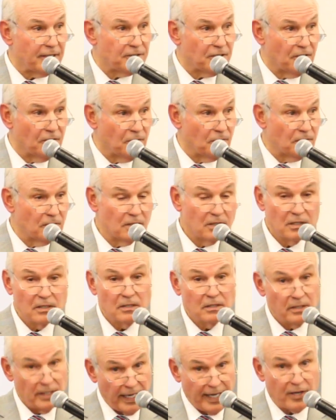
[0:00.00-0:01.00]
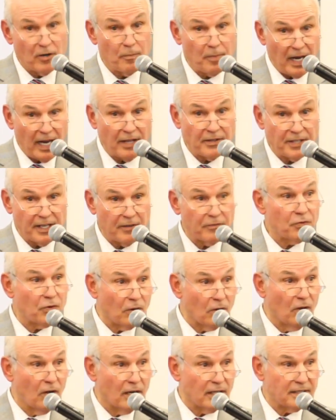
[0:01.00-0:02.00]
too, and it'll bother you for
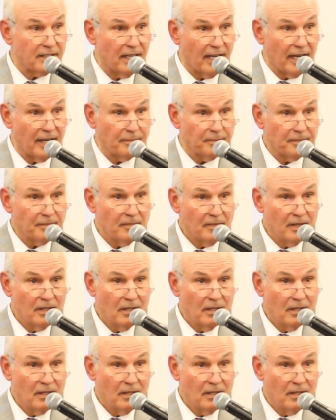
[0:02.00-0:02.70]
a long time.